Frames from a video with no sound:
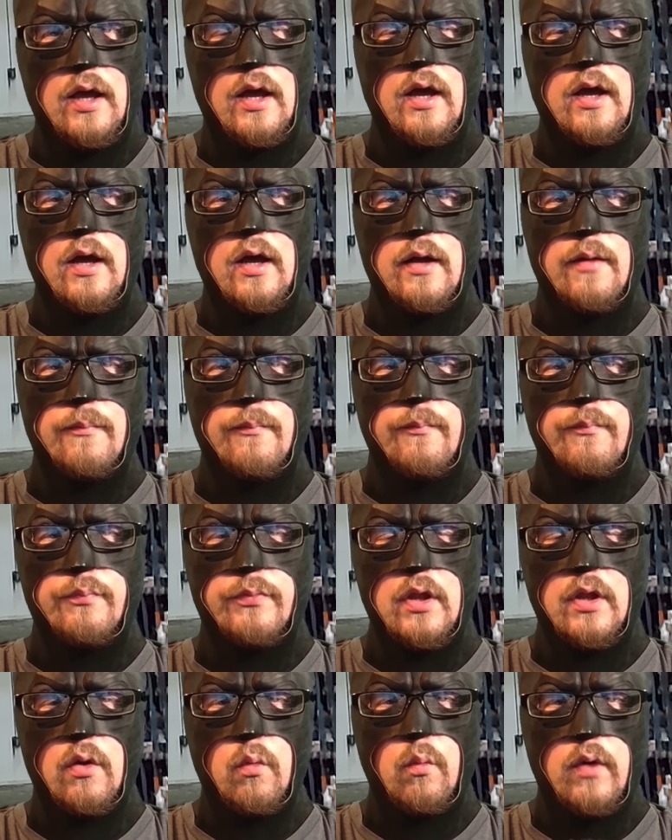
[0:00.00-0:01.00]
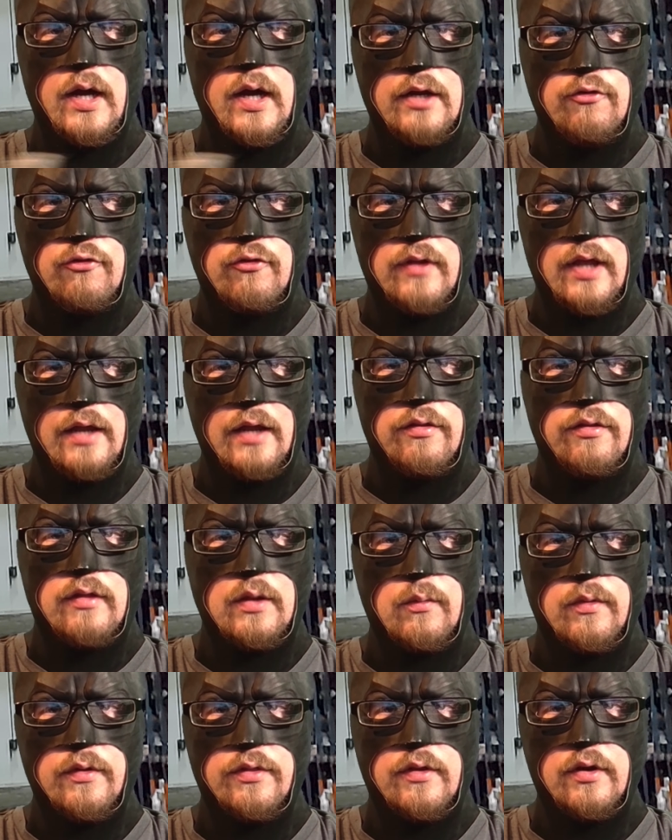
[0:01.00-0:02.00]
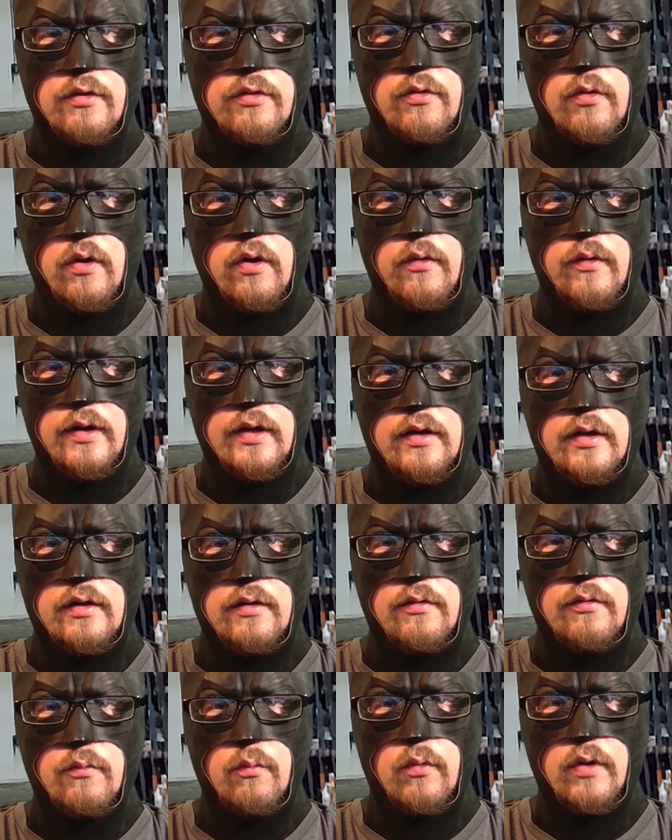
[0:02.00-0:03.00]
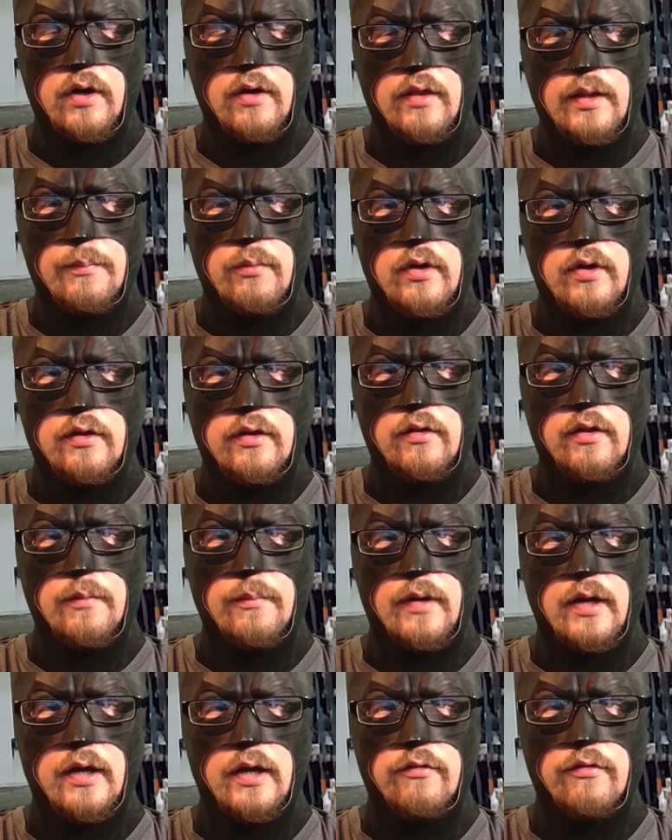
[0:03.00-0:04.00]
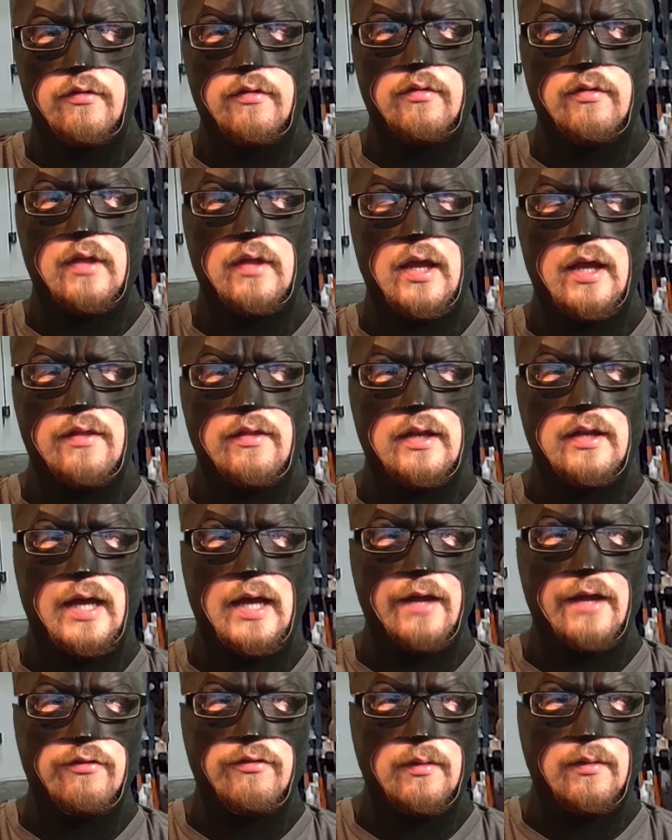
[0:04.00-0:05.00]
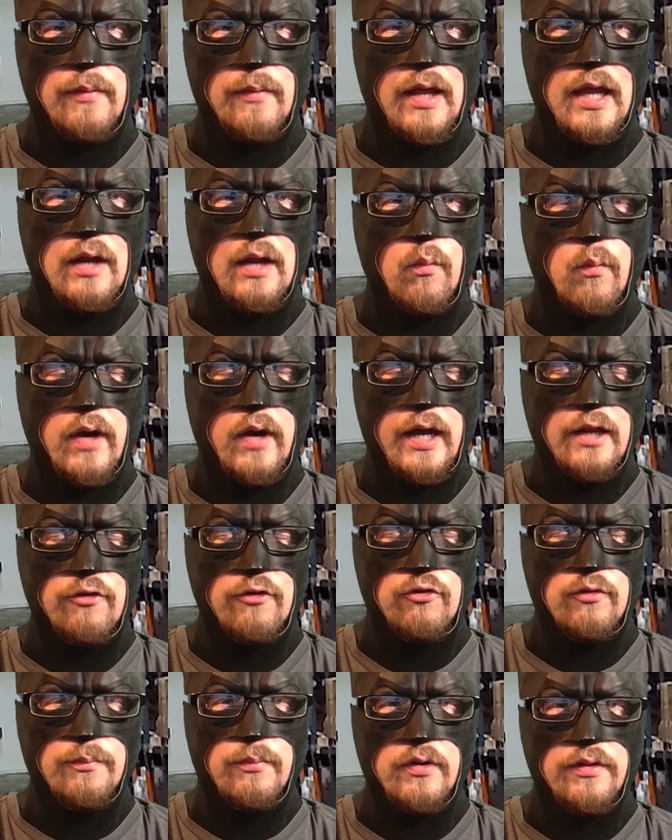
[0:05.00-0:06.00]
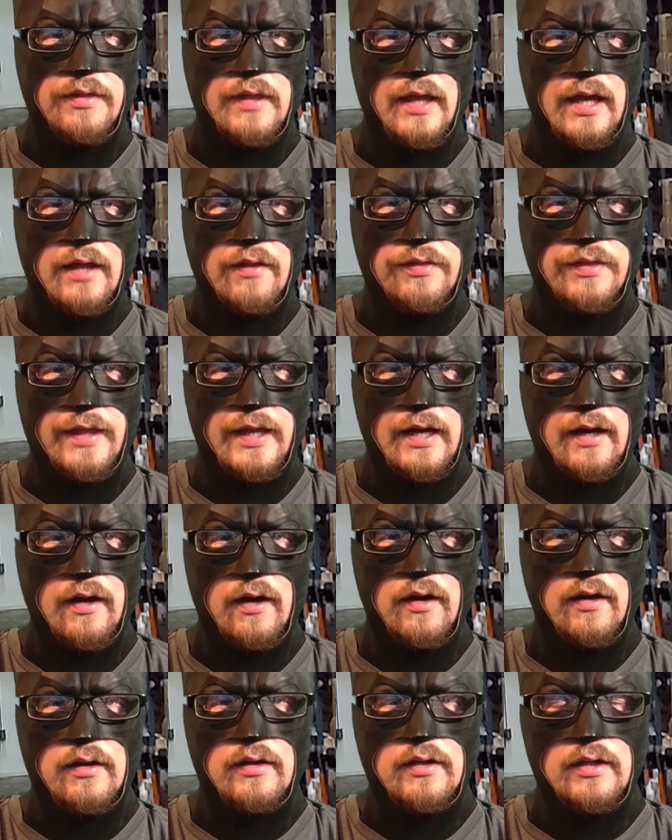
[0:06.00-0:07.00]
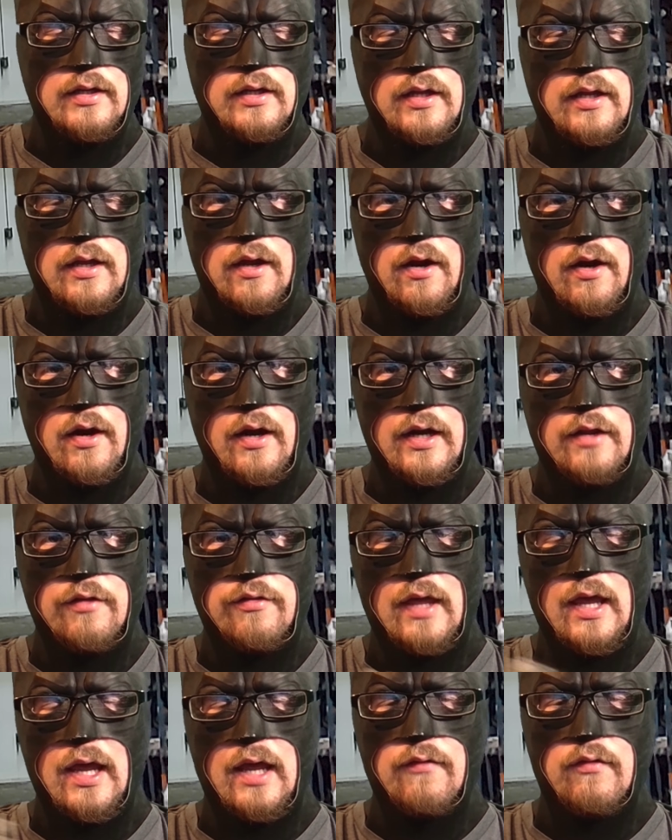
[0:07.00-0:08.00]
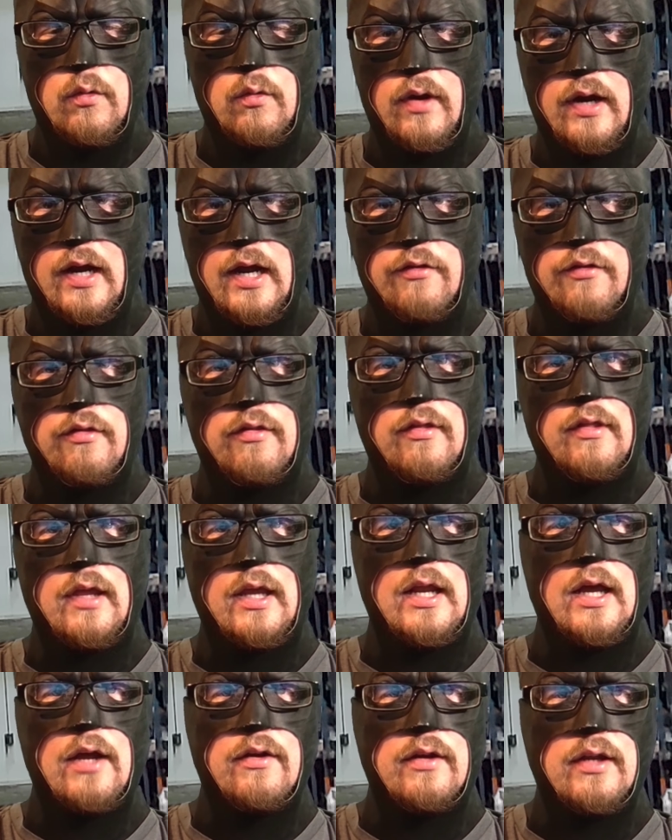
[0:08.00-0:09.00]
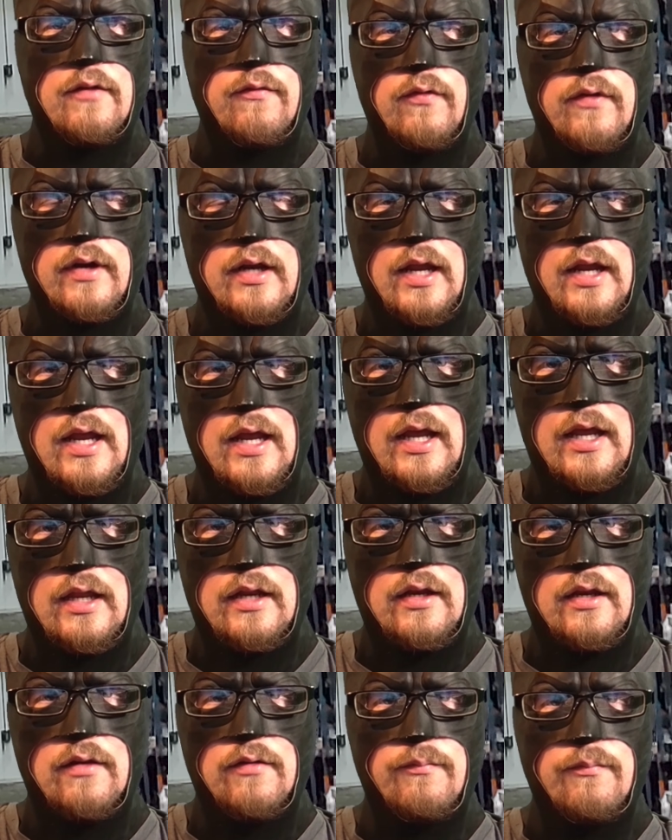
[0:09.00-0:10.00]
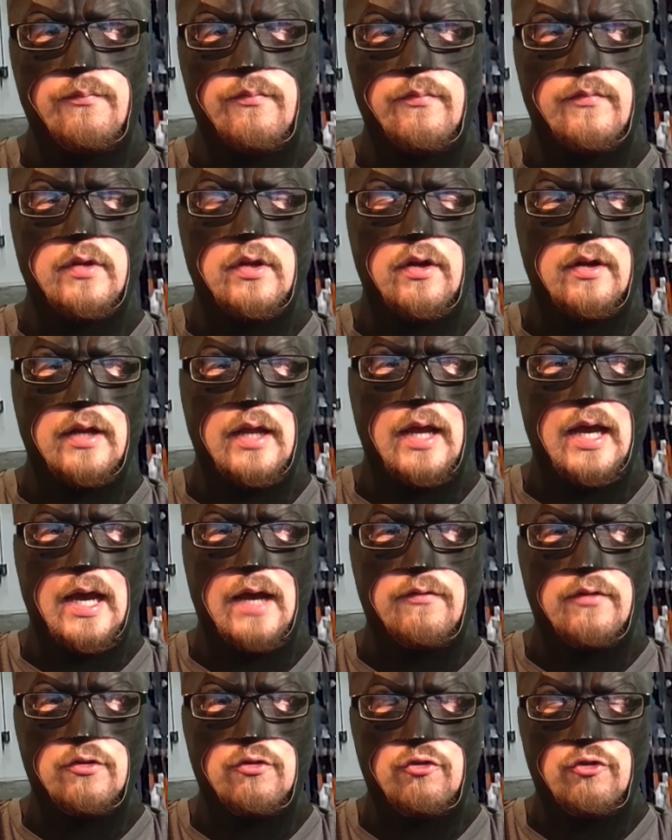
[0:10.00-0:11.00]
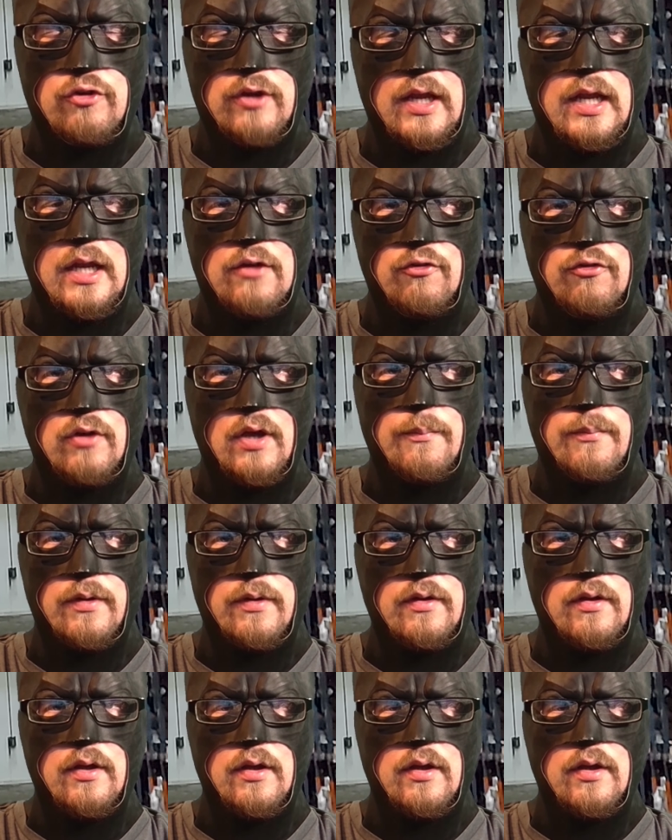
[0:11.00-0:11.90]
Watch that, see what they're throwing. Where are they putting in their boxes? And then ask them, hey, why did you put that there? All right, because every warehouse is laid out different, and you're going to have to change up